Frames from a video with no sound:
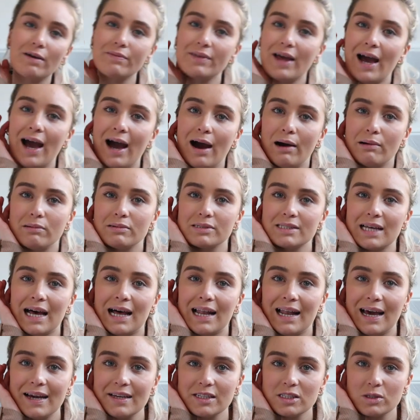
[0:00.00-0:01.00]
around the house,
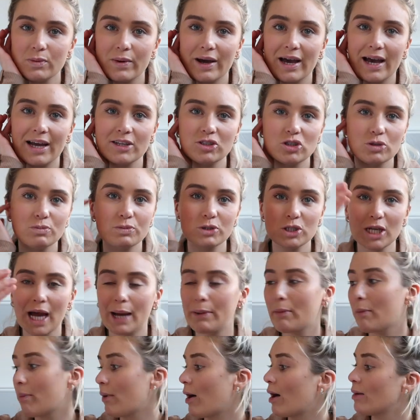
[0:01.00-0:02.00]
I like to wear just
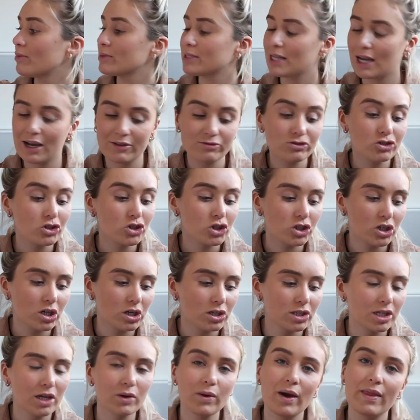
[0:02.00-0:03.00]
pajama bottoms, like I've just
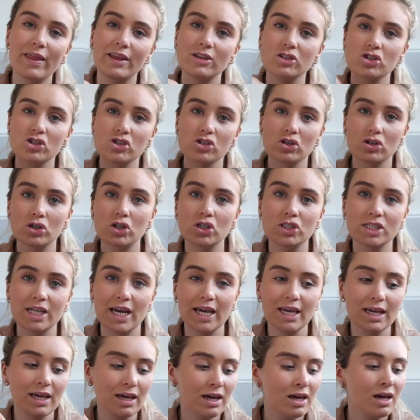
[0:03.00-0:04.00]
shown you, and then just a
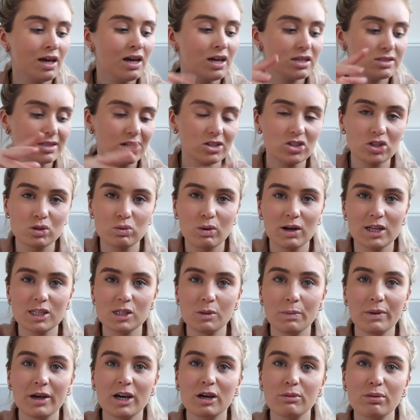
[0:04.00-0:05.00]
hoodie. So I just wanted
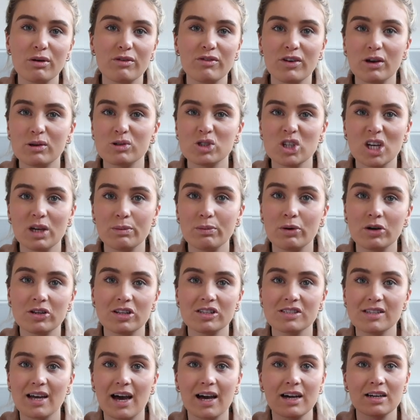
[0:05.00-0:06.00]
to pick up a few cheap
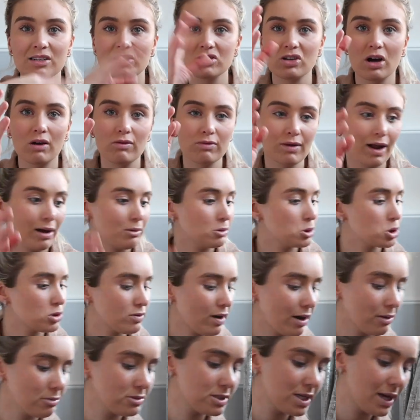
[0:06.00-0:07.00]
hoodies that I can sort of lounge
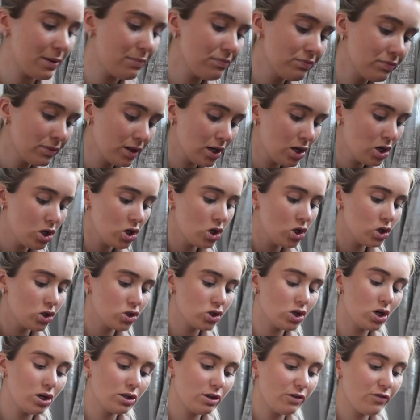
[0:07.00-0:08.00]
around in.
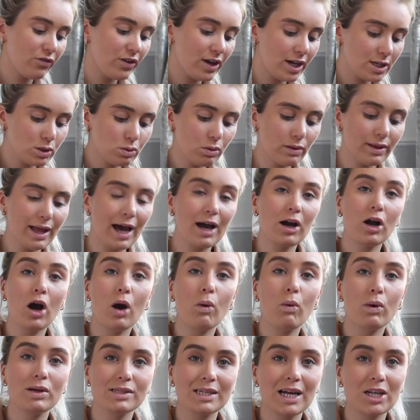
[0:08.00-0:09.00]
So the first one that I
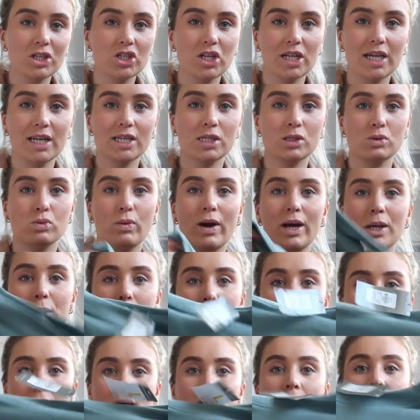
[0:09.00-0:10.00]
got was actually a
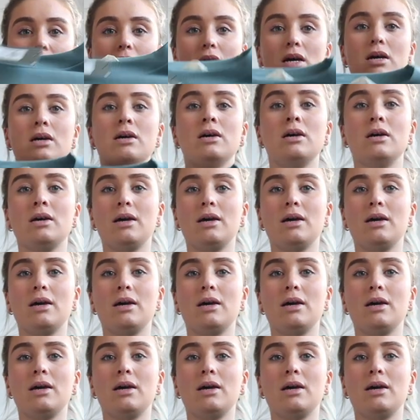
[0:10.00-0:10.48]
sweatshirt,